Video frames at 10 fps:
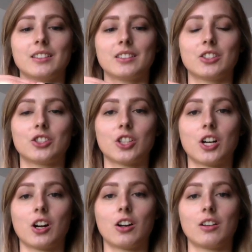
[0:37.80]
strong
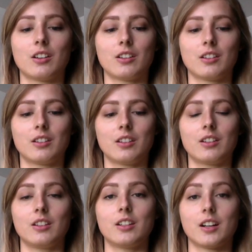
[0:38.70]

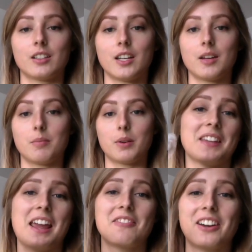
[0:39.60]
duct tape,
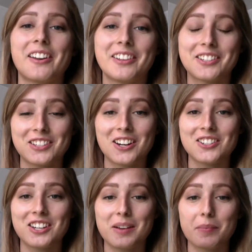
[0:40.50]
and regular
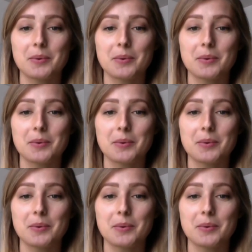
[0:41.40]
scotch tape.